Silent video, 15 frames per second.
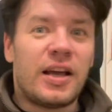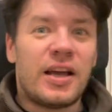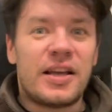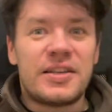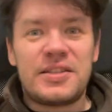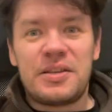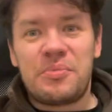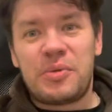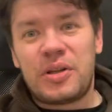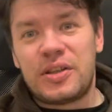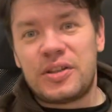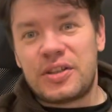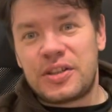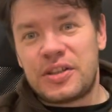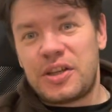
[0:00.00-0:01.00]
similar
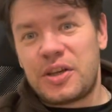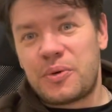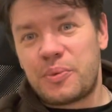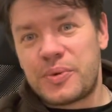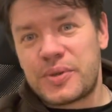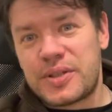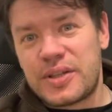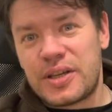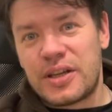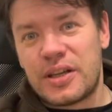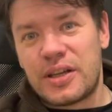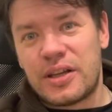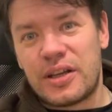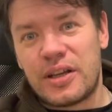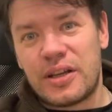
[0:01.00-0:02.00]
technique with
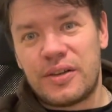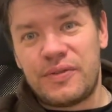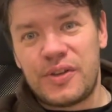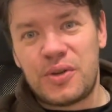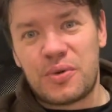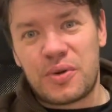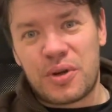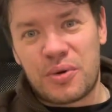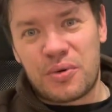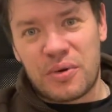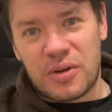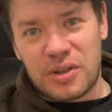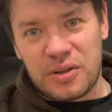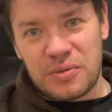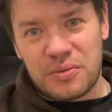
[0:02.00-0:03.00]
the video
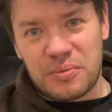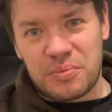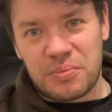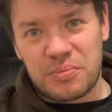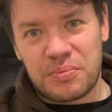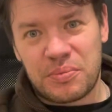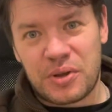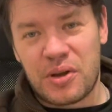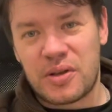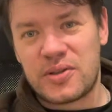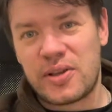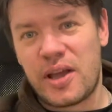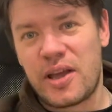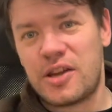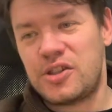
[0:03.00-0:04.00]
recording, because
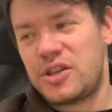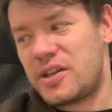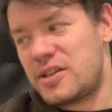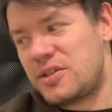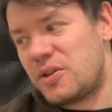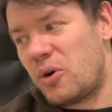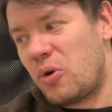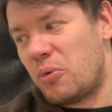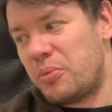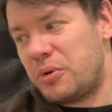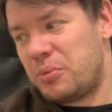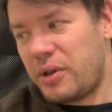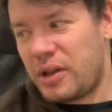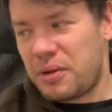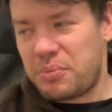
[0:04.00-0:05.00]
I just open
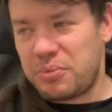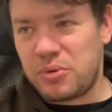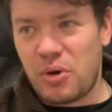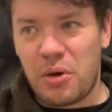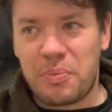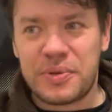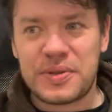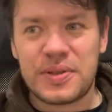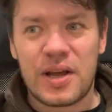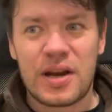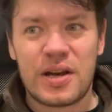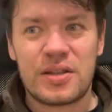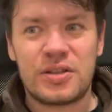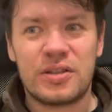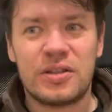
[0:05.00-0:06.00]
my laptop,
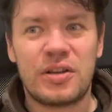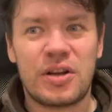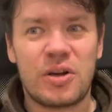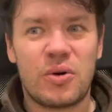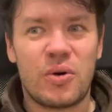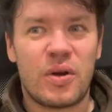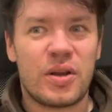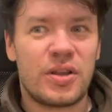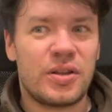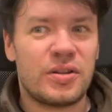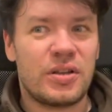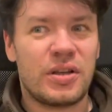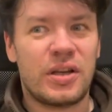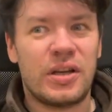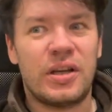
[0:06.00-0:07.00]
start recording
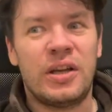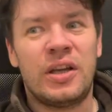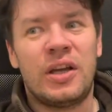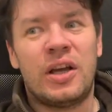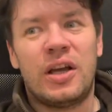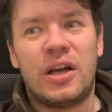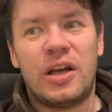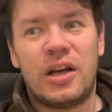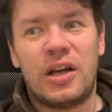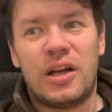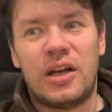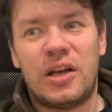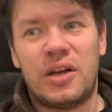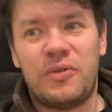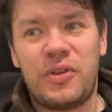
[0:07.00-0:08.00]
the
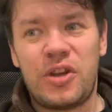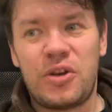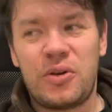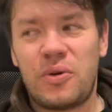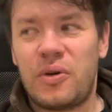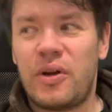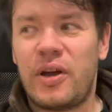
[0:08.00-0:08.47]
video,